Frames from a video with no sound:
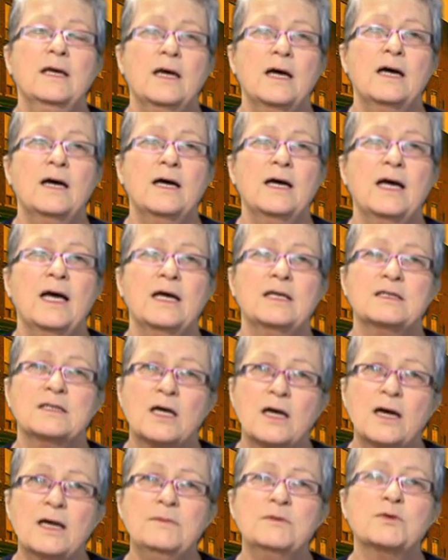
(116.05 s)
Uh, at
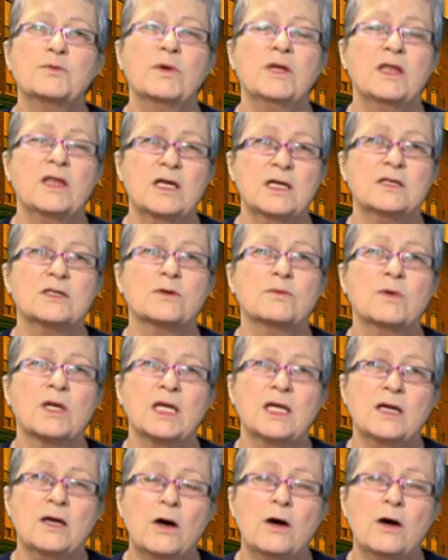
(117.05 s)
times when things are really